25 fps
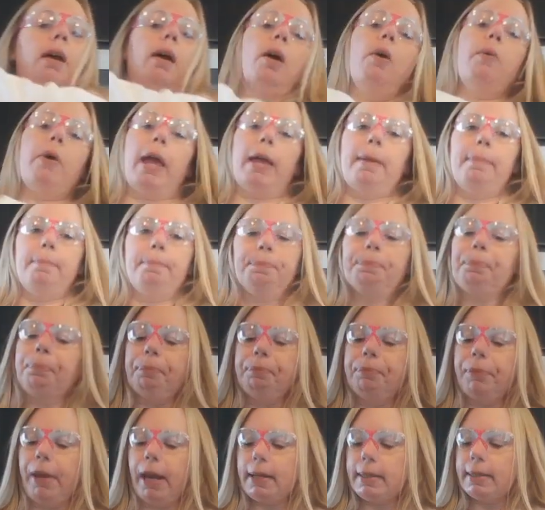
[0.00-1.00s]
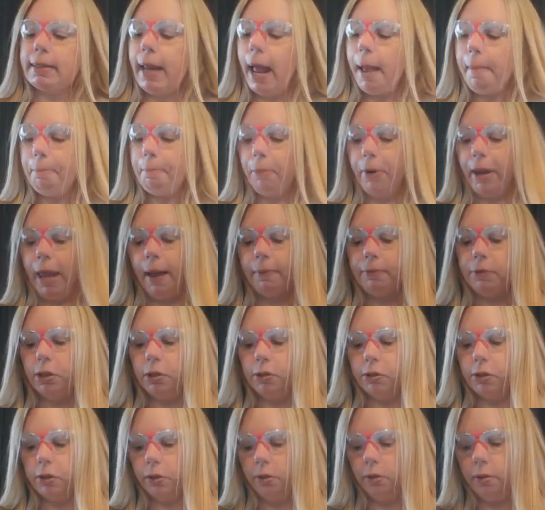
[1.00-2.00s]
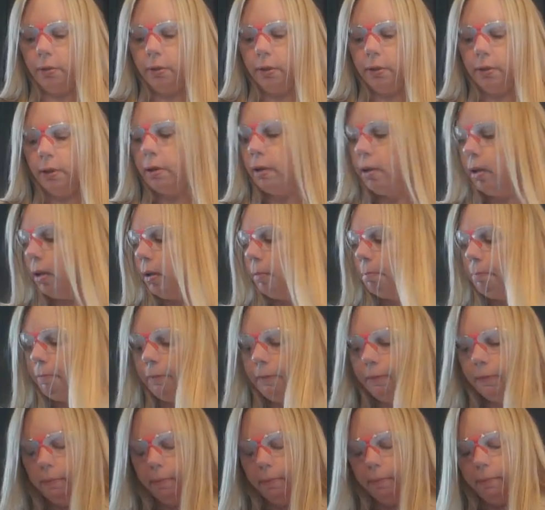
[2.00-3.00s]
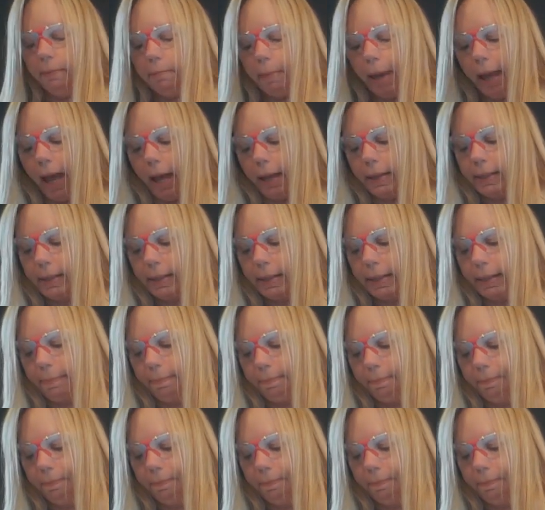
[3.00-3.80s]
Okay, next up, we have to do mass.